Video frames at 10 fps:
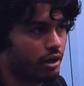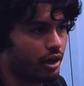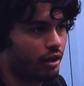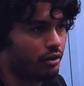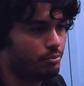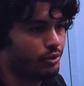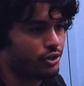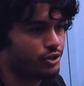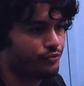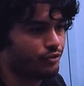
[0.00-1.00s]
And the
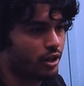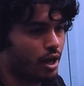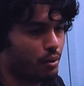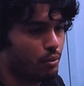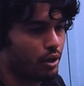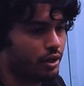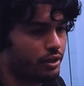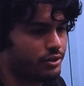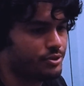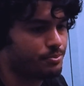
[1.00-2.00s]
budget for that one
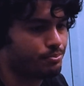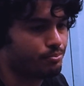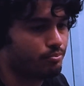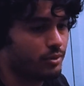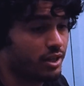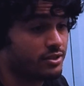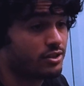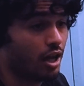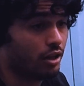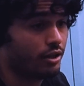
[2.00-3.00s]
it's
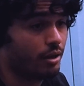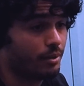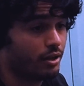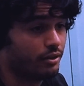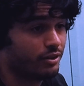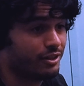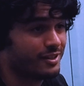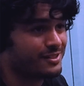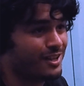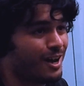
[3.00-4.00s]
solid.
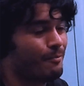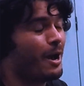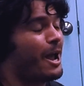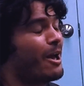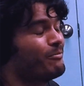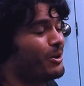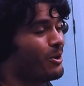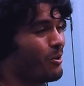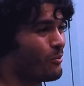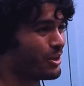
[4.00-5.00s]
This time I have
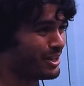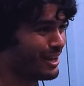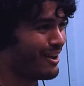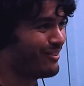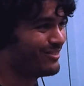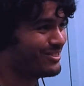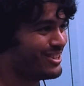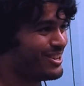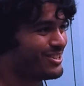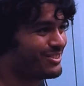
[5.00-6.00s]
my own account,
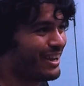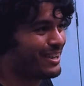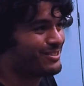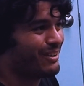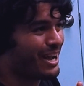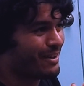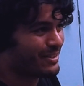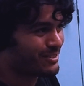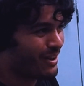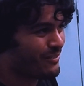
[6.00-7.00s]
so
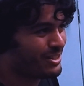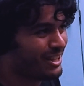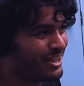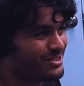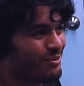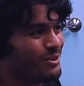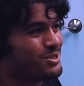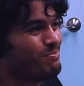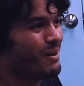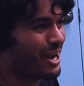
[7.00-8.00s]
everything is going
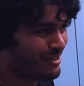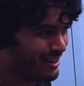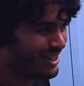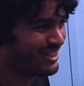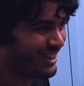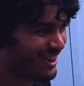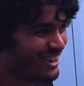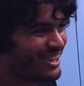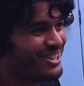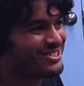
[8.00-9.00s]
to my credit card.
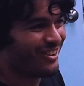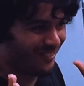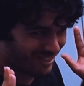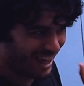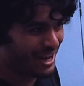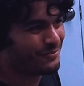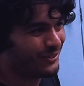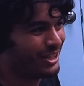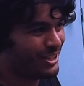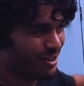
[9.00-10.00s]
So
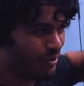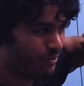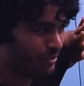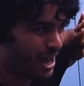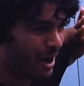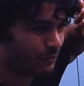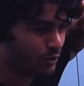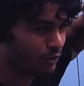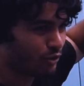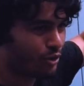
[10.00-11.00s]
thankfully,
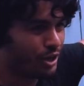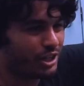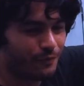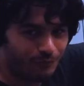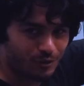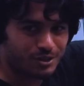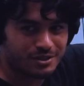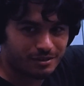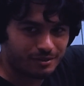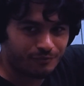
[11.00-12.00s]
after learning the
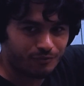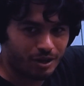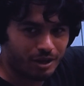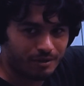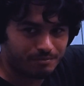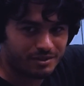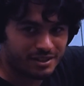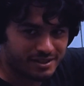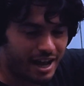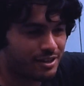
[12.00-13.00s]
first
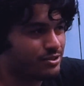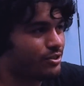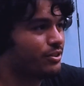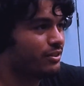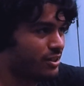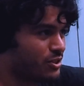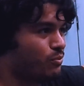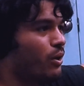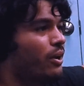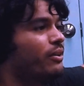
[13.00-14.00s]
disaster,
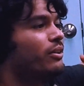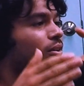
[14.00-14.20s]
this one,